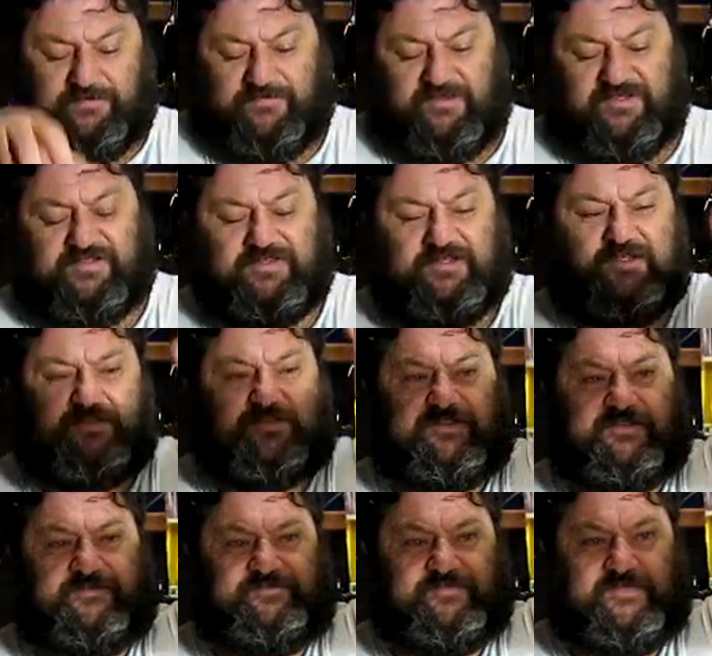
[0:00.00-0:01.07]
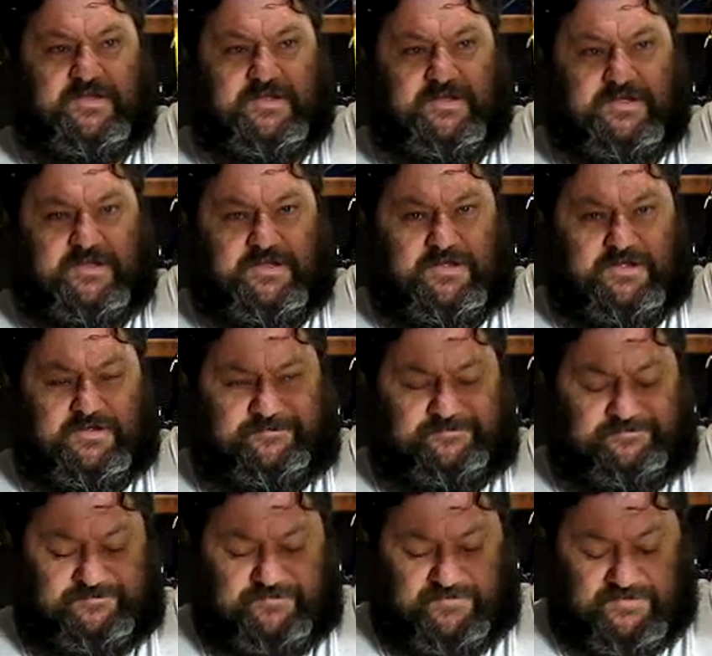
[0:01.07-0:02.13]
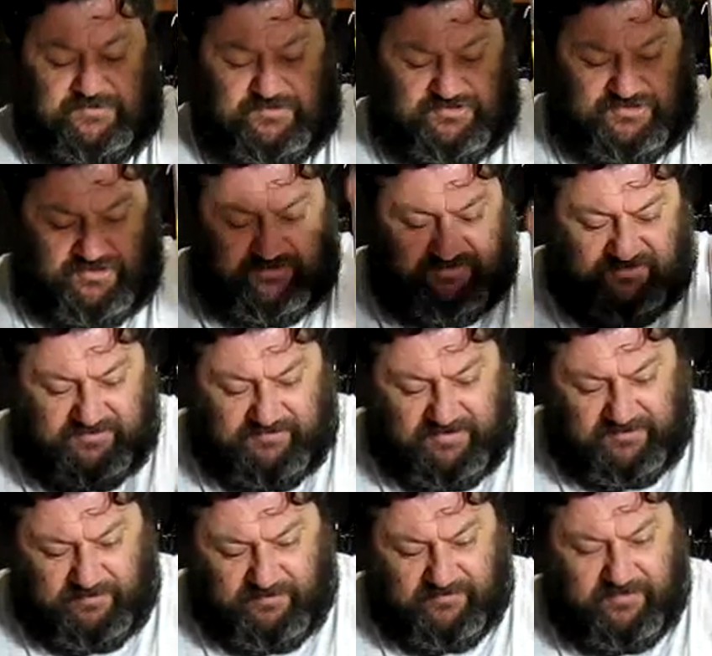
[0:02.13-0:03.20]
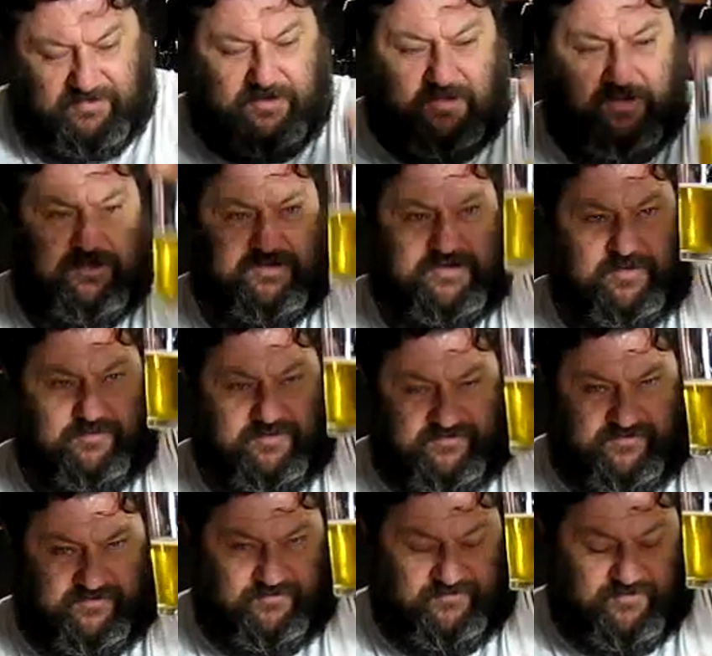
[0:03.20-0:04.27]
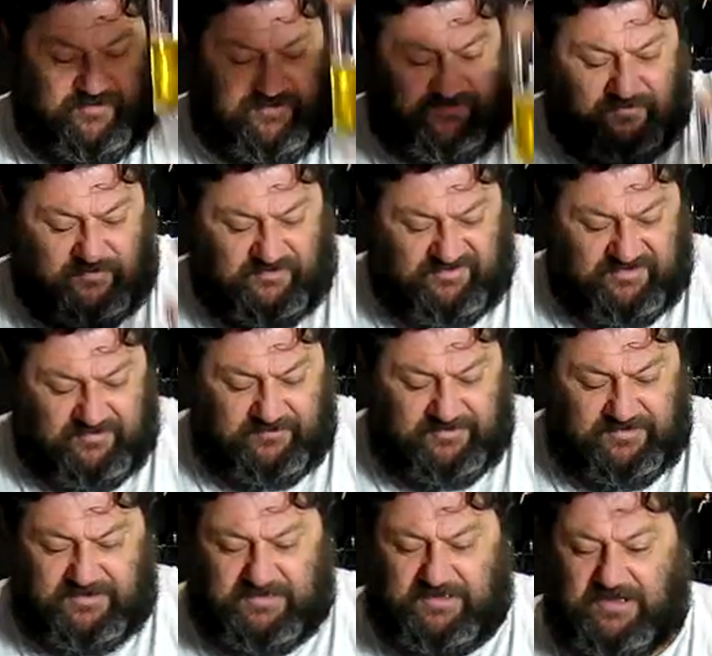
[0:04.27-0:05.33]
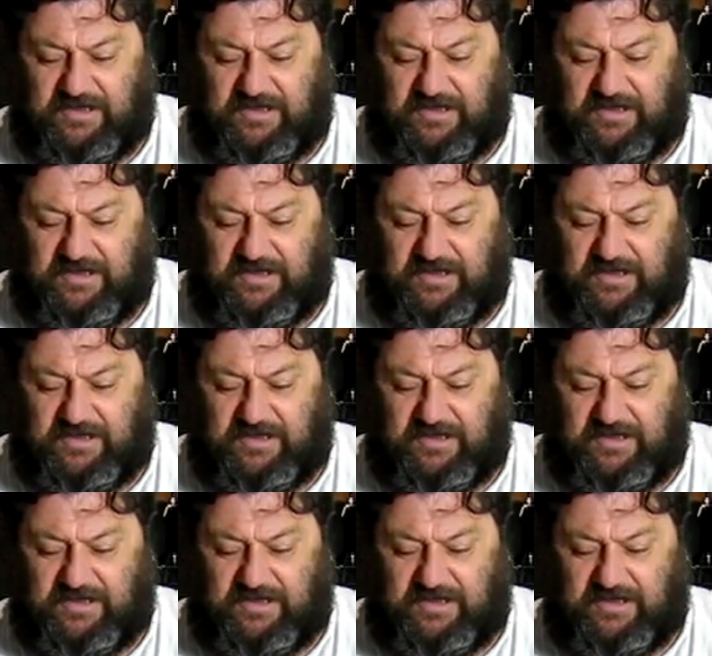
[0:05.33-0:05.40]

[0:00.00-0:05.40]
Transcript: This is Little John's Great Northern Clone done with 3470,